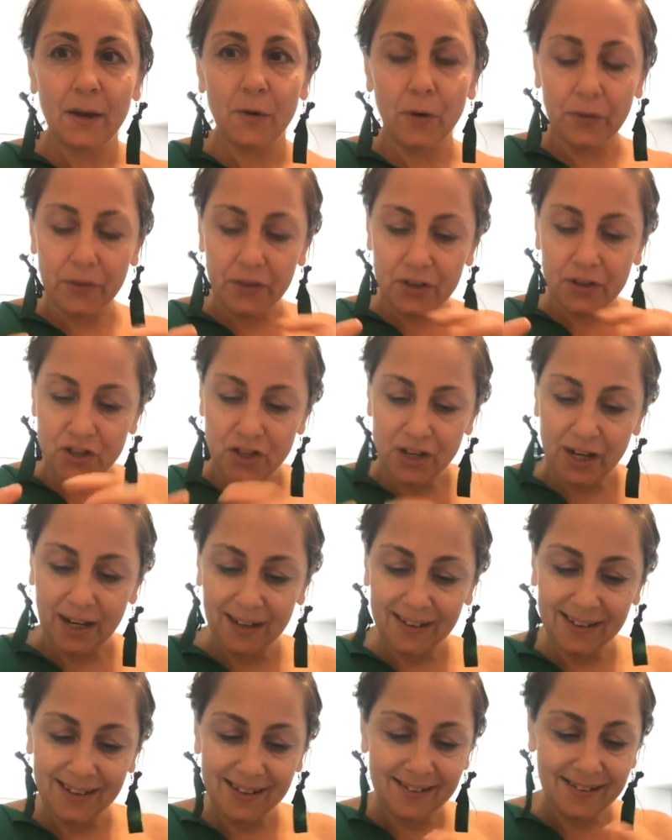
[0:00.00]
or the
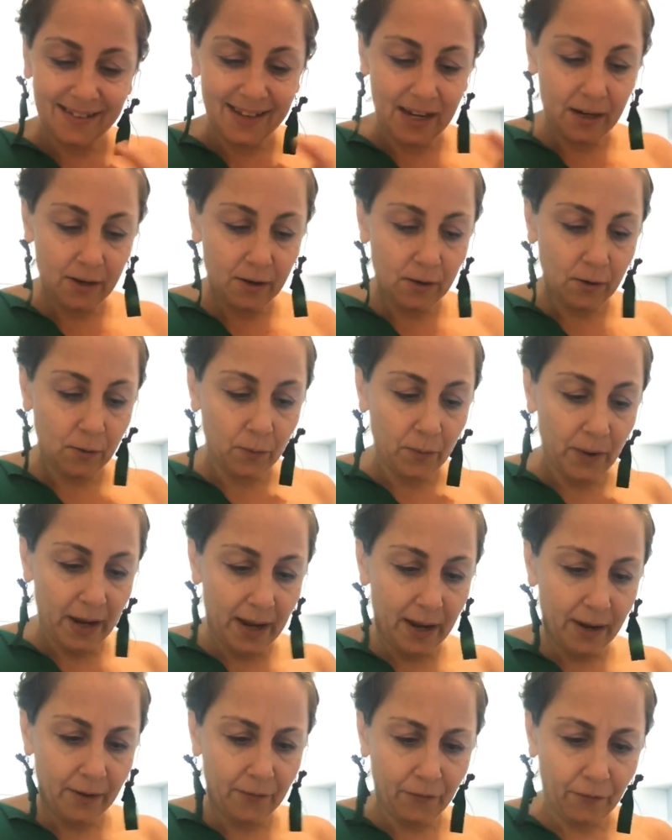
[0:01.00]
child that is taken
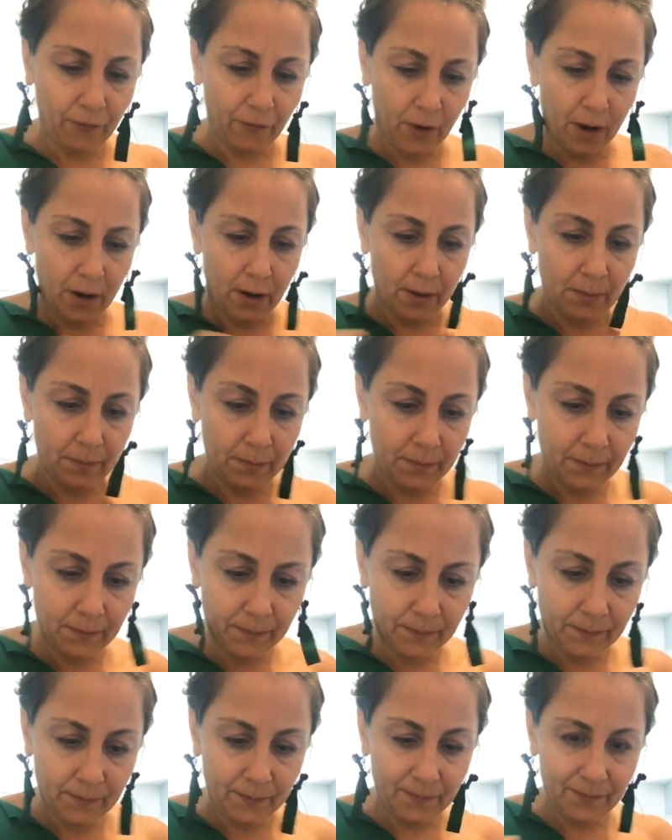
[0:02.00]
away
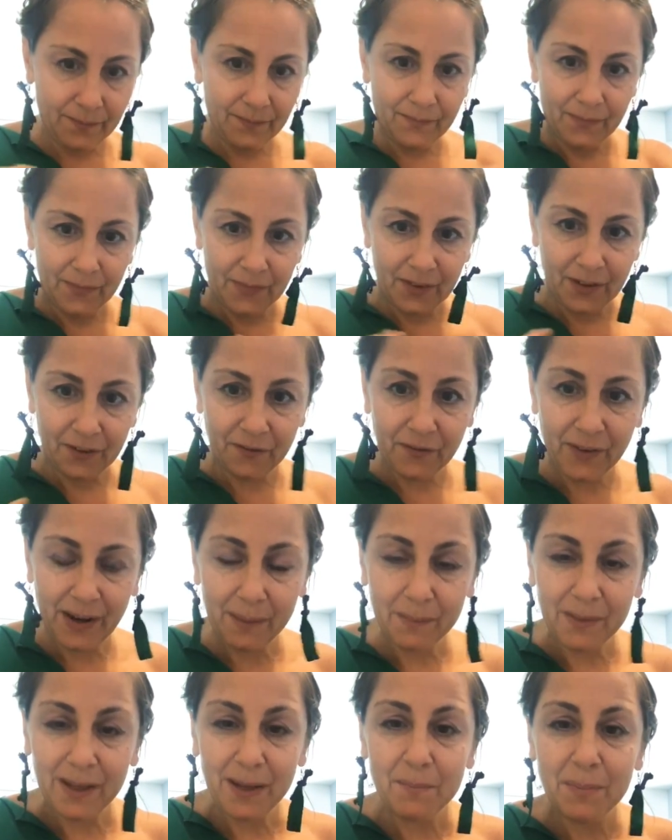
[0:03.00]
from the
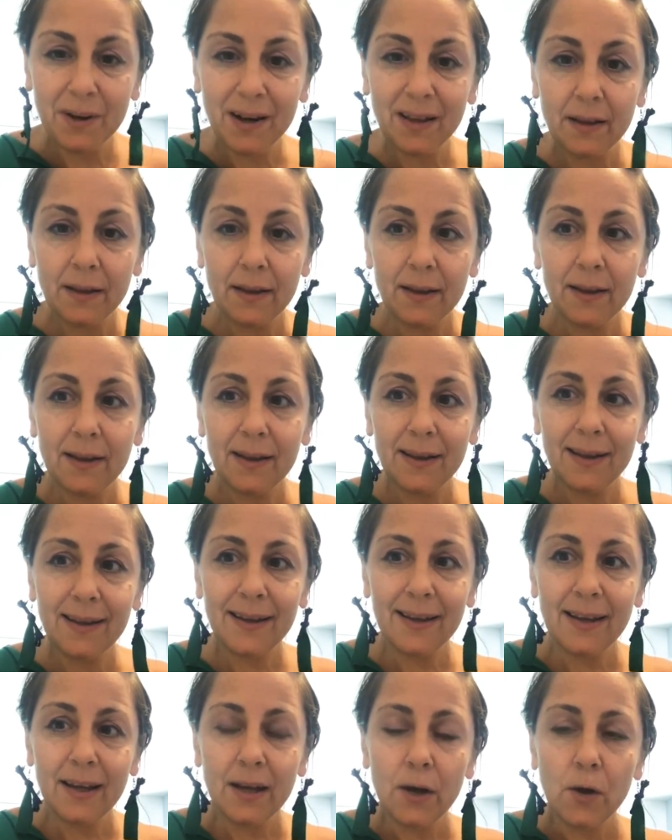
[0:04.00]
family, but
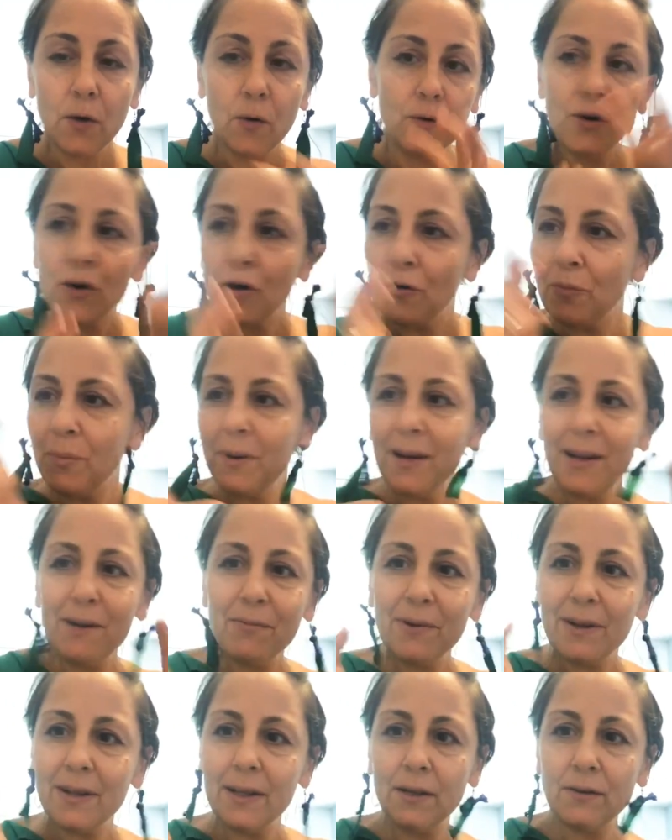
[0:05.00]
nobody
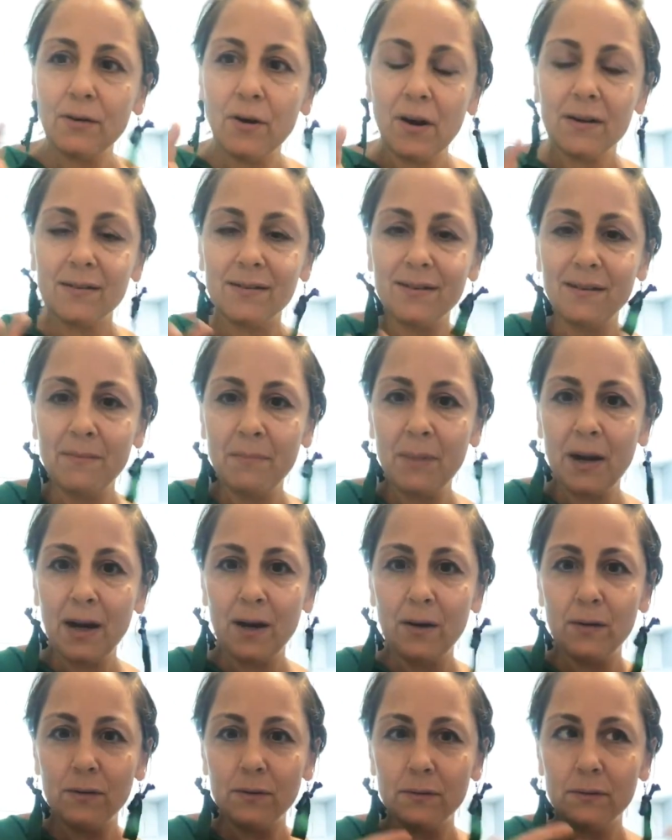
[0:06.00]
really talks
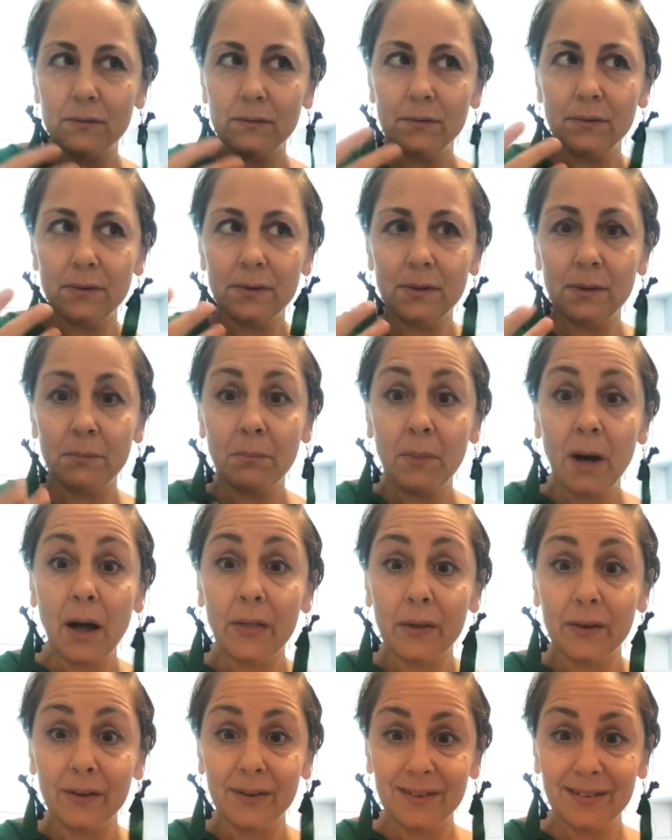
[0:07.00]
about the
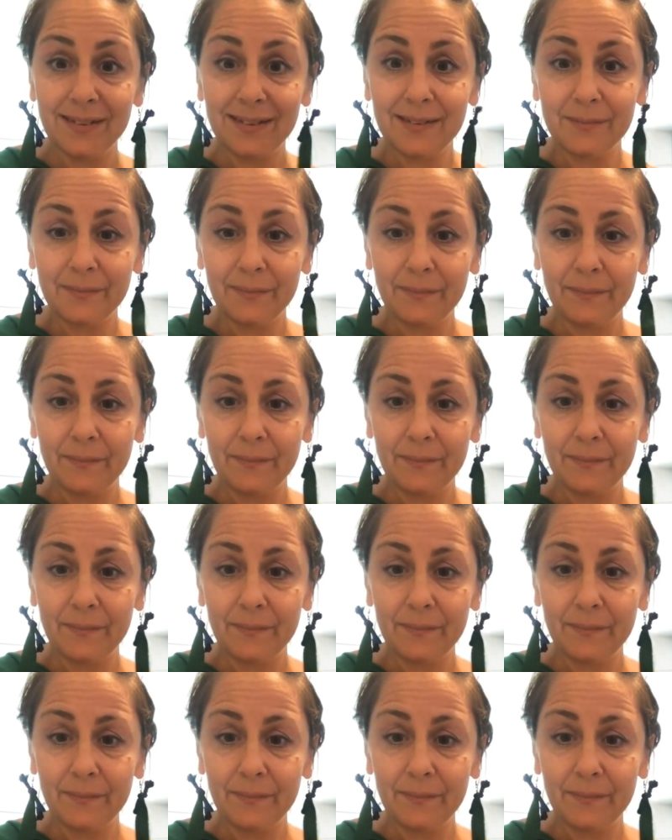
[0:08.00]
mothers.